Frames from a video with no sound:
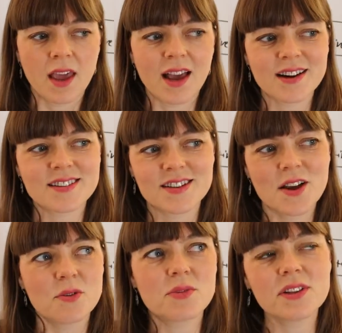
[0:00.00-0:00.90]
And
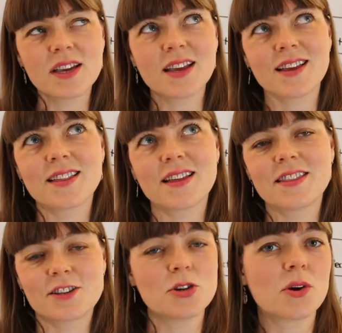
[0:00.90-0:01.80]
really,
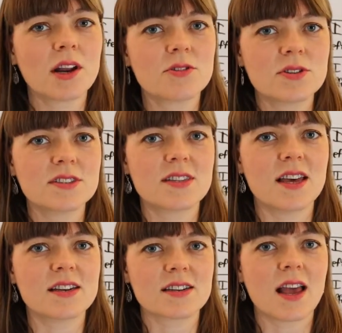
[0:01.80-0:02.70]
the two countries
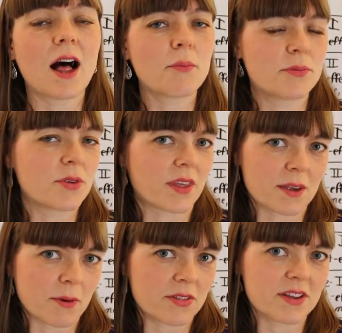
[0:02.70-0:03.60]
that help you
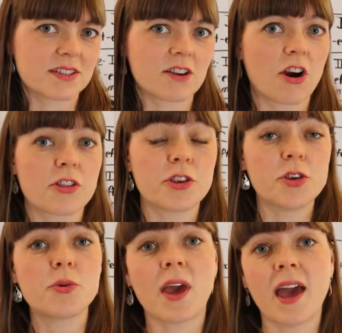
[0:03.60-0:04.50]
think about this are the
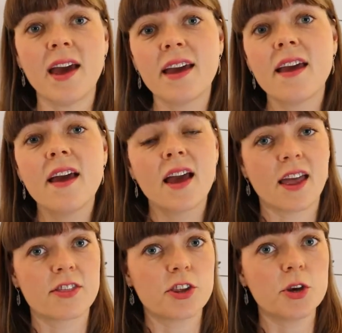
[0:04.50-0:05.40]
UK
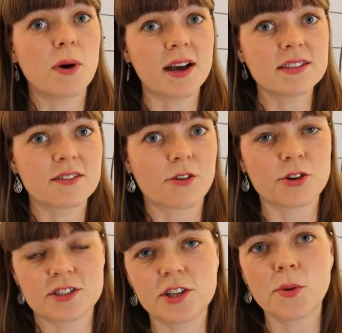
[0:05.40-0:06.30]
and the US. Of
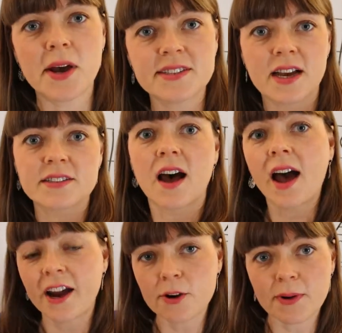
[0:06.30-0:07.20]
course, the US has
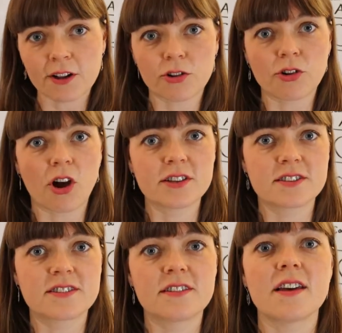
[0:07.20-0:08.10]
higher medical
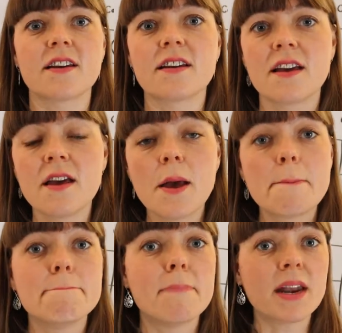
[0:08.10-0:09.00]
costs than
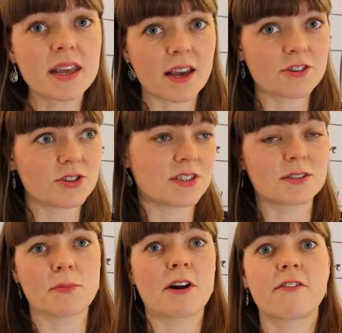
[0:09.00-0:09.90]
many countries,
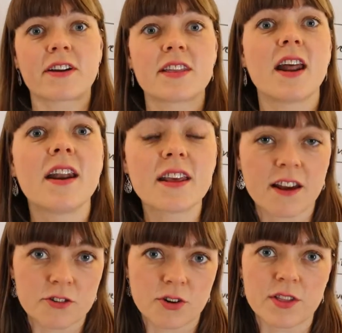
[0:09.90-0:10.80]
as a matter of fact, than any
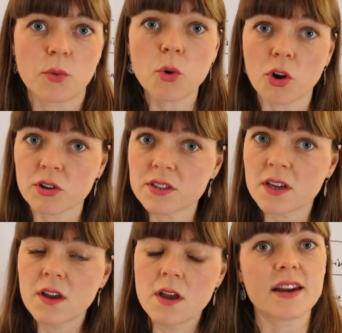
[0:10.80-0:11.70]
country in the world,
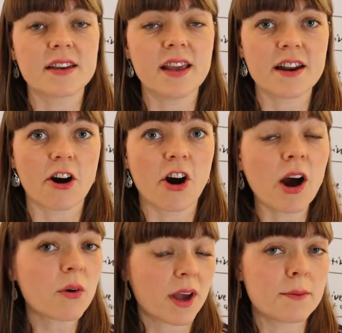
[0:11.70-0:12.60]
and yet our
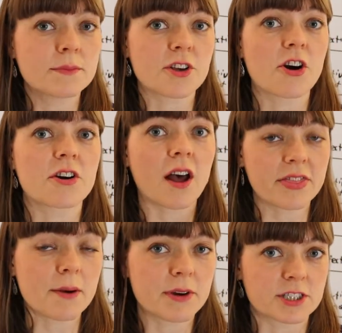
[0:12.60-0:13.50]
outcomes are
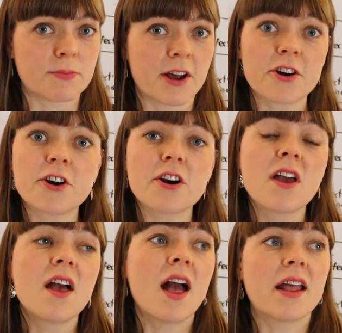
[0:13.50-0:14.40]
not that much better,
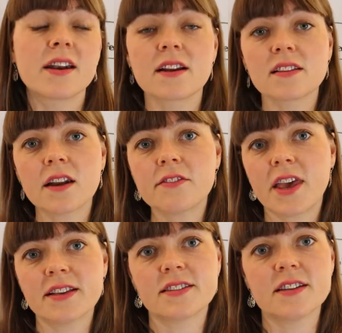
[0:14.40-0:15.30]
and in a lot of
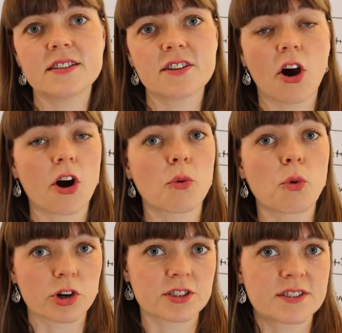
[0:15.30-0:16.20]
cases are
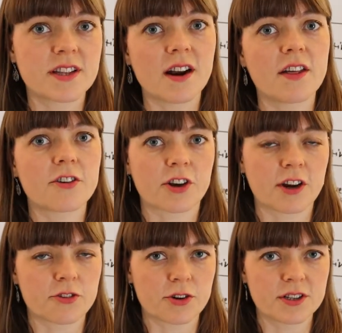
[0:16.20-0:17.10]
worse than other
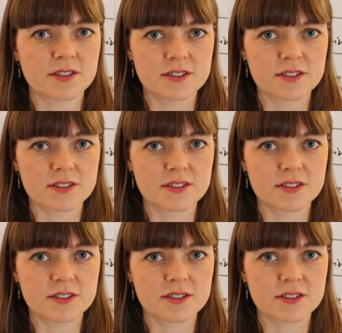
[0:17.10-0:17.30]
countries.